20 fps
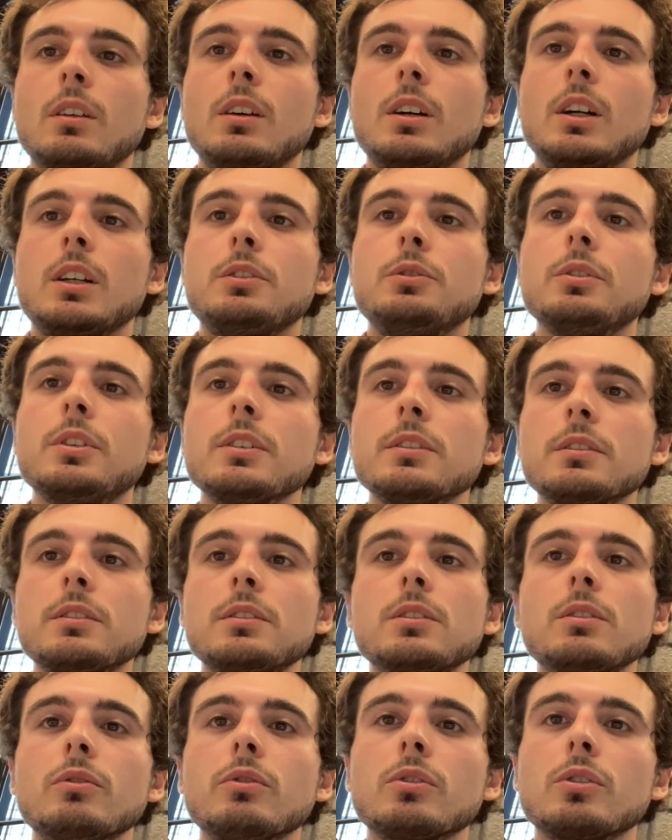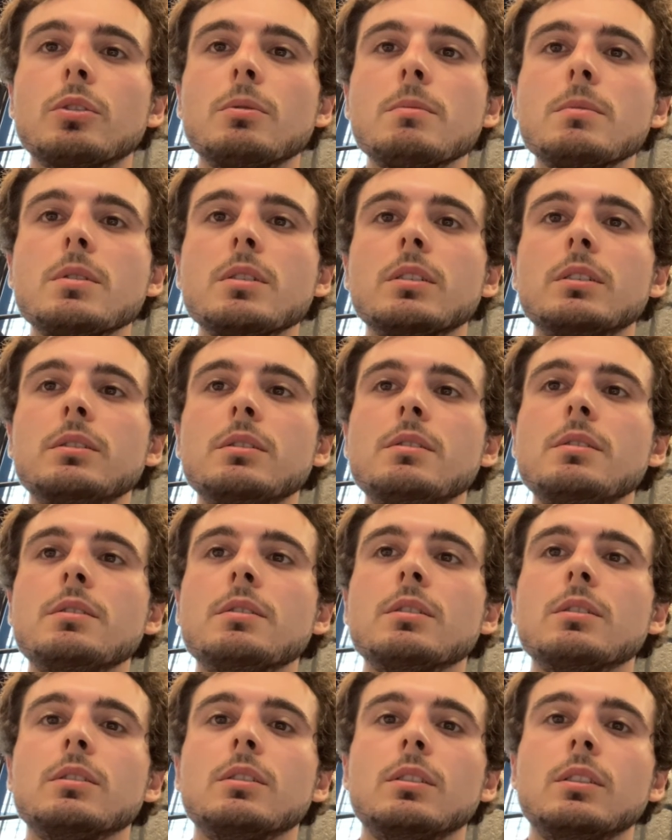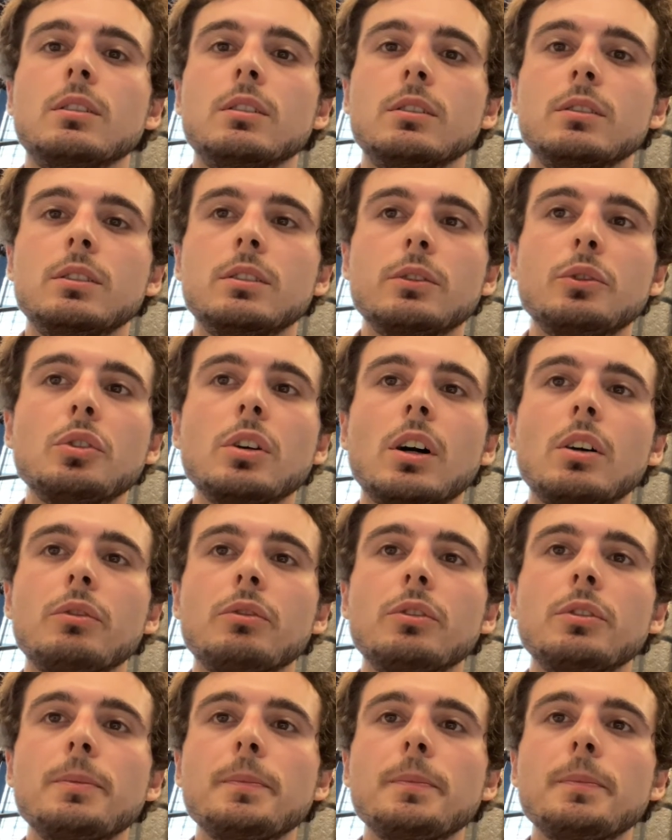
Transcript: as you can see from this graph,